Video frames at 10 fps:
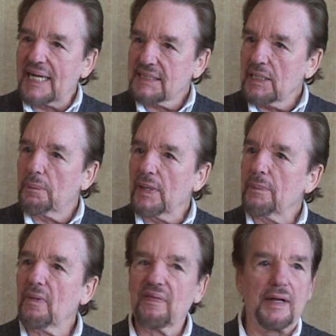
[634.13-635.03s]
see
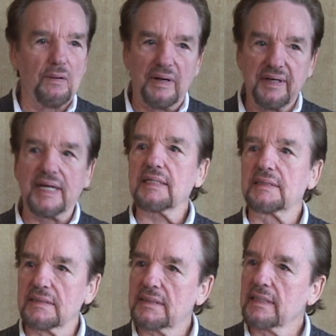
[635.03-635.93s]
people that are
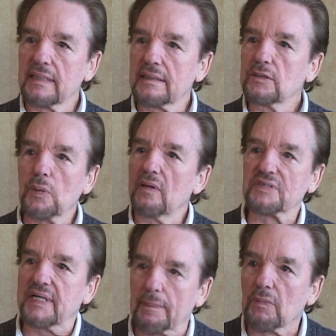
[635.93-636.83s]
addicted to
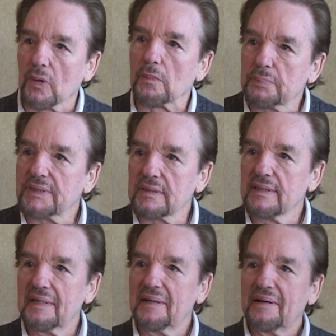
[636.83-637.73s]
12-step groups,
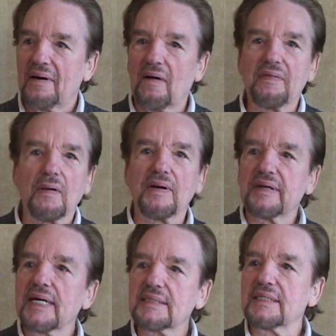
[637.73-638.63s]
or they're
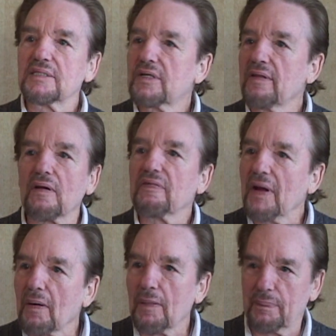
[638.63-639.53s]
addicted to their
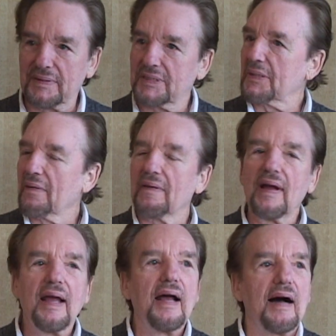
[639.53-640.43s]
therapist, or
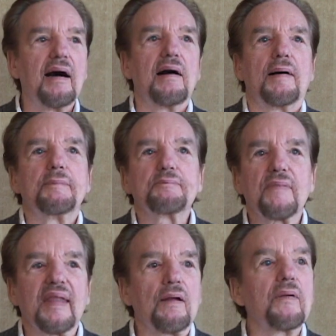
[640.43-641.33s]

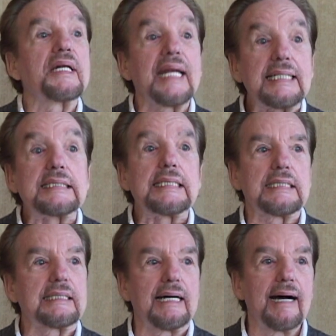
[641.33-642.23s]
they're
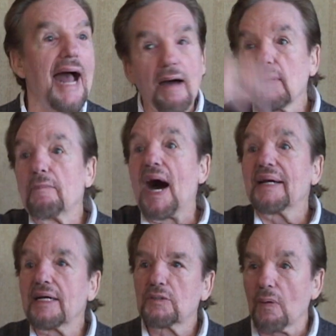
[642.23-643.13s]
addicted to
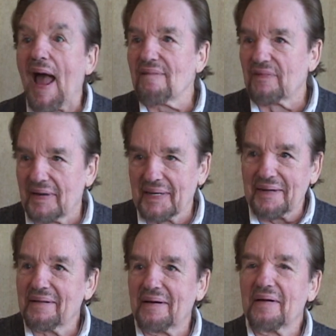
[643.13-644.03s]
out-of-body
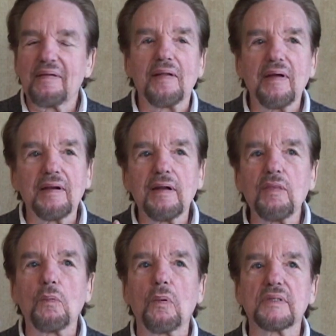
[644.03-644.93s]
traveling. In
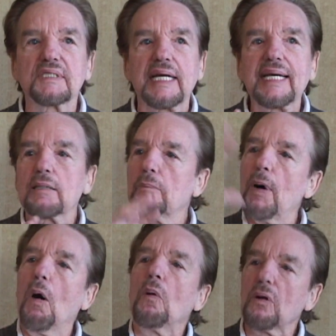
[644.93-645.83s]
other words, they get
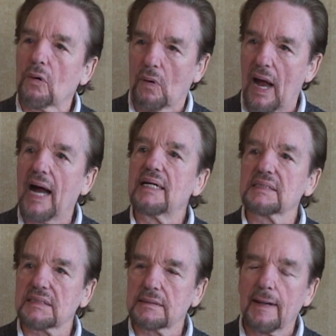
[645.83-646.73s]

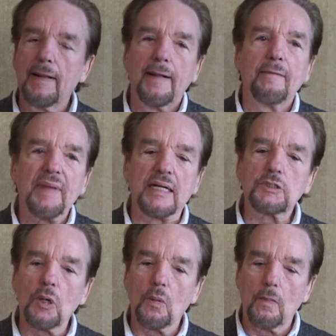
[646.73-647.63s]
polarized. And
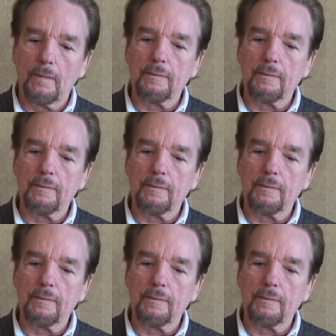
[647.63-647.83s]
so